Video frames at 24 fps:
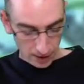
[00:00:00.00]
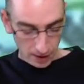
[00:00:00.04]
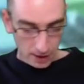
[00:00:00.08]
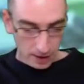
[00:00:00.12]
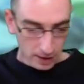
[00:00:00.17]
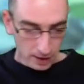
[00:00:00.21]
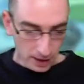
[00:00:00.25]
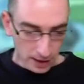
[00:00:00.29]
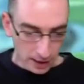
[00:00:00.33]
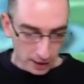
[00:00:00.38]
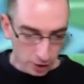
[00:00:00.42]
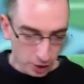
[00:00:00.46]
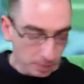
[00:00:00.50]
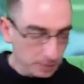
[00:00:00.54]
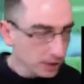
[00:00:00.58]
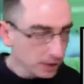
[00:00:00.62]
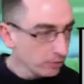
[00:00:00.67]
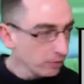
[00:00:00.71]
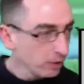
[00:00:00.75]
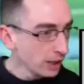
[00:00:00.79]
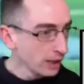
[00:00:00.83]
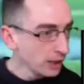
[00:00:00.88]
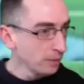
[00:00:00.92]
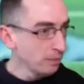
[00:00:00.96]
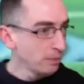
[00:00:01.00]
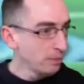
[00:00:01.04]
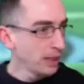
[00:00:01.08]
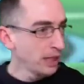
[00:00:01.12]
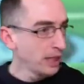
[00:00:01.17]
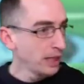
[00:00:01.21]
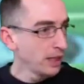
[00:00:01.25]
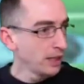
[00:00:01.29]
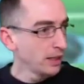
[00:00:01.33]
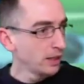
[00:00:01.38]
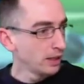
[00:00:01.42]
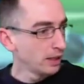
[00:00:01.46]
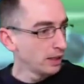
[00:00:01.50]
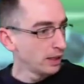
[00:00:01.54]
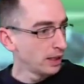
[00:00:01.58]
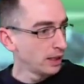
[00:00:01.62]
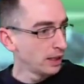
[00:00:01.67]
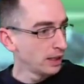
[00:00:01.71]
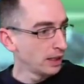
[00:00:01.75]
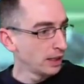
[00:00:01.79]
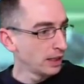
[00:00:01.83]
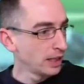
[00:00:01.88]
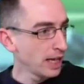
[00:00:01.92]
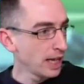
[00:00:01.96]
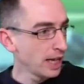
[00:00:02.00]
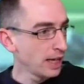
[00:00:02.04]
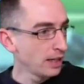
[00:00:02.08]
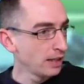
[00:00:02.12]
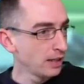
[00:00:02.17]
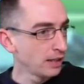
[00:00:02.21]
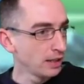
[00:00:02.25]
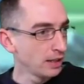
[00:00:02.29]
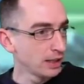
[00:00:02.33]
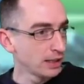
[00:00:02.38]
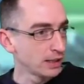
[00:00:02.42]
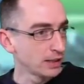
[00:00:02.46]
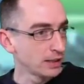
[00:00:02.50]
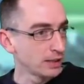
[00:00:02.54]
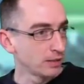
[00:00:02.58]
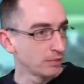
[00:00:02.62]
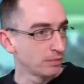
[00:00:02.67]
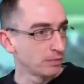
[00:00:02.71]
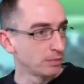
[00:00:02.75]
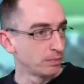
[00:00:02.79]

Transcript: Yeah, dropped it right at pin. Again, that's a